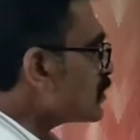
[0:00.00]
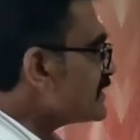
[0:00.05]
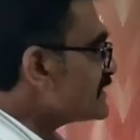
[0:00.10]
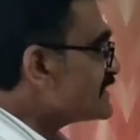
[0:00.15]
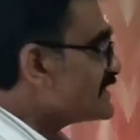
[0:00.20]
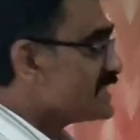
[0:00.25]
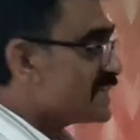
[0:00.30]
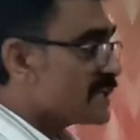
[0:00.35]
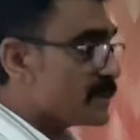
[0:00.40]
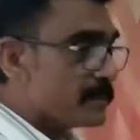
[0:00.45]

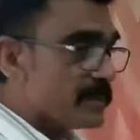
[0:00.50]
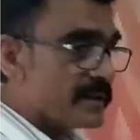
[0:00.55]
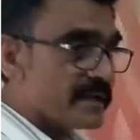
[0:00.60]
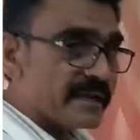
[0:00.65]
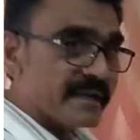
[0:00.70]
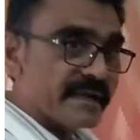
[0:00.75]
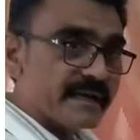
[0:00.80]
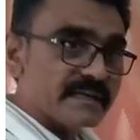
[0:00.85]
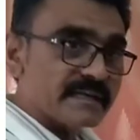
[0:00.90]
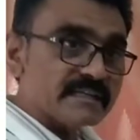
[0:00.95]

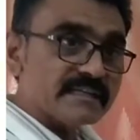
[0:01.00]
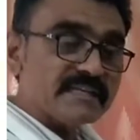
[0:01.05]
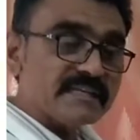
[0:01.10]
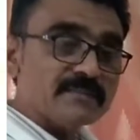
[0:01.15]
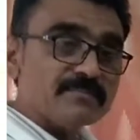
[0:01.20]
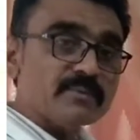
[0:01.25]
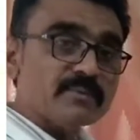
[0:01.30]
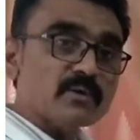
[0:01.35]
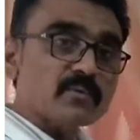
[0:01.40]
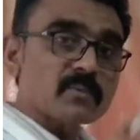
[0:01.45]
germinate in
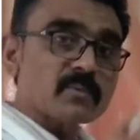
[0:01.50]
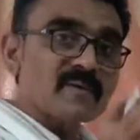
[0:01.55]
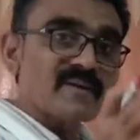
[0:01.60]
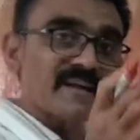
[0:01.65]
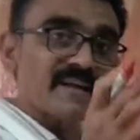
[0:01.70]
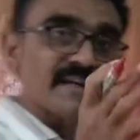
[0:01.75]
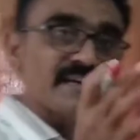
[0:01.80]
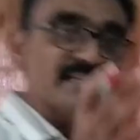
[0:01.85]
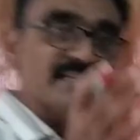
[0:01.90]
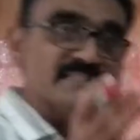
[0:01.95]
favorable
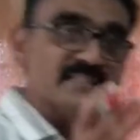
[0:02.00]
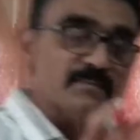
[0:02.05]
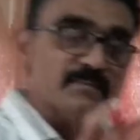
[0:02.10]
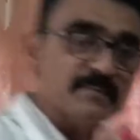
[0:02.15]
condition,